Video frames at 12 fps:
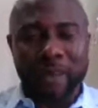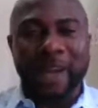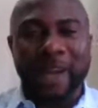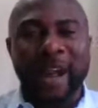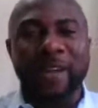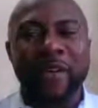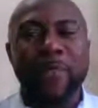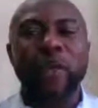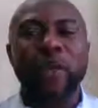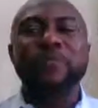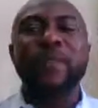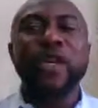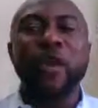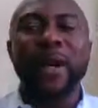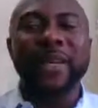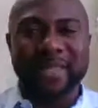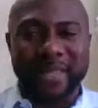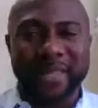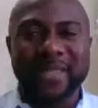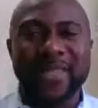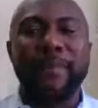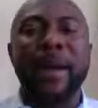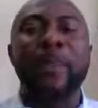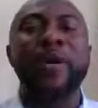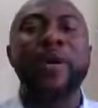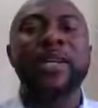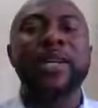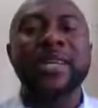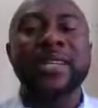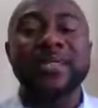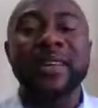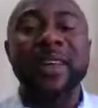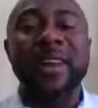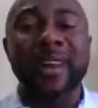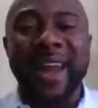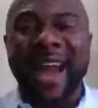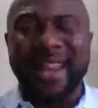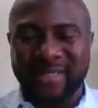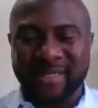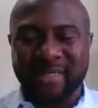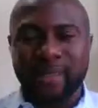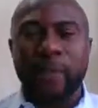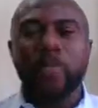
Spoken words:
and carry it, because my yoke is easy, my burden is light.